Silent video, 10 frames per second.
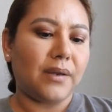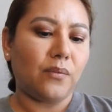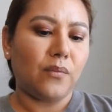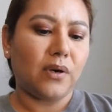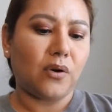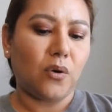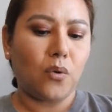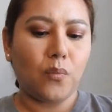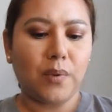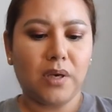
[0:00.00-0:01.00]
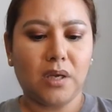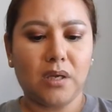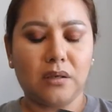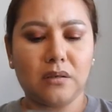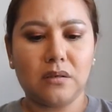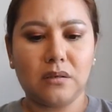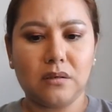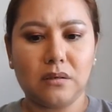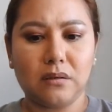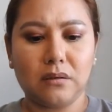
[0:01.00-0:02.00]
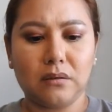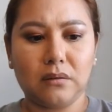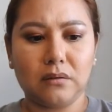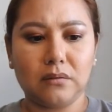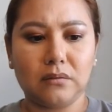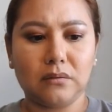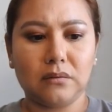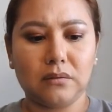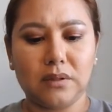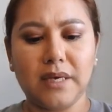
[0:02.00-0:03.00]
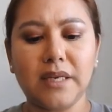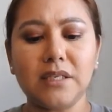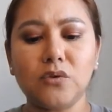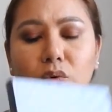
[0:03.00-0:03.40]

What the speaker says: don't want to open it. It is